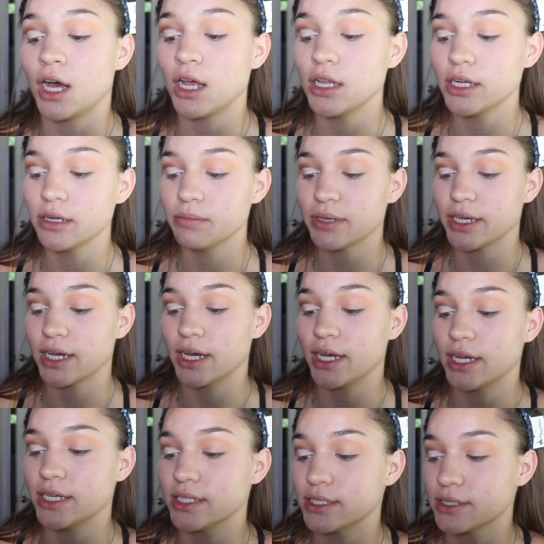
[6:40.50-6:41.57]
color
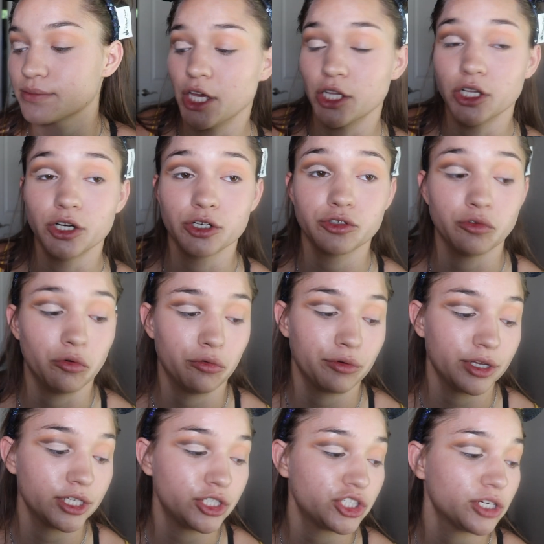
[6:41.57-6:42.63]
because it looks
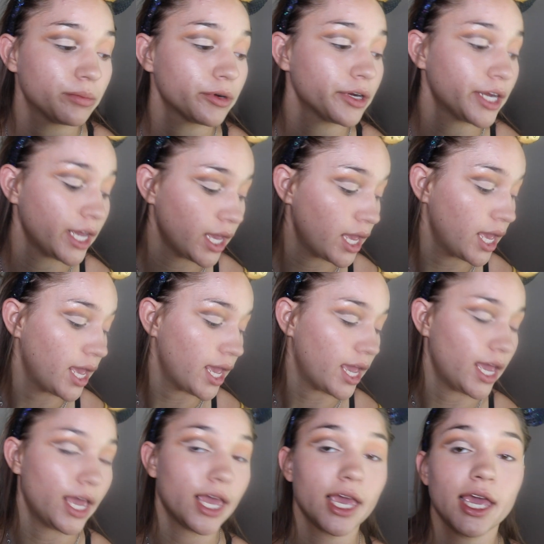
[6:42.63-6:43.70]
really shimmery,
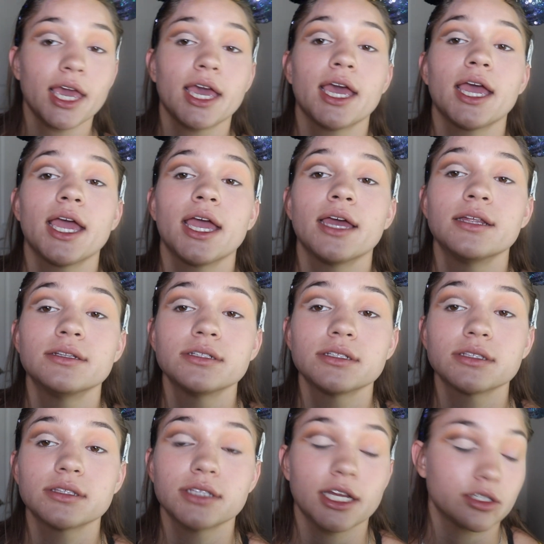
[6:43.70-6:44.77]
and
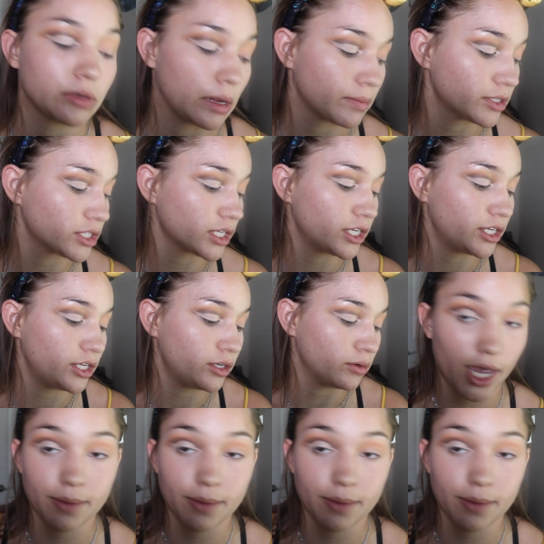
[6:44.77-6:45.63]
that's what I'm just gonna do.